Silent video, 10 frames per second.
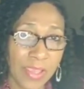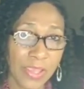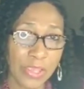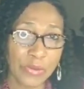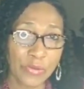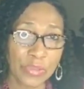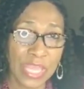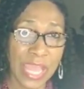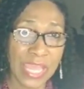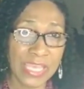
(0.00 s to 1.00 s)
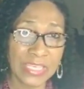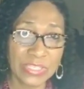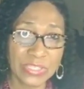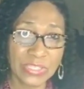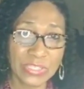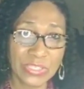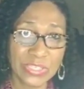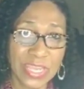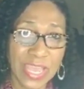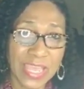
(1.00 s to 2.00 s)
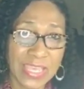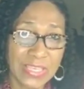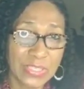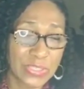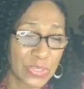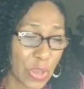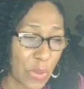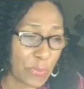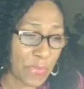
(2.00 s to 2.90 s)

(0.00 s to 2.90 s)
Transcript: You know, that is not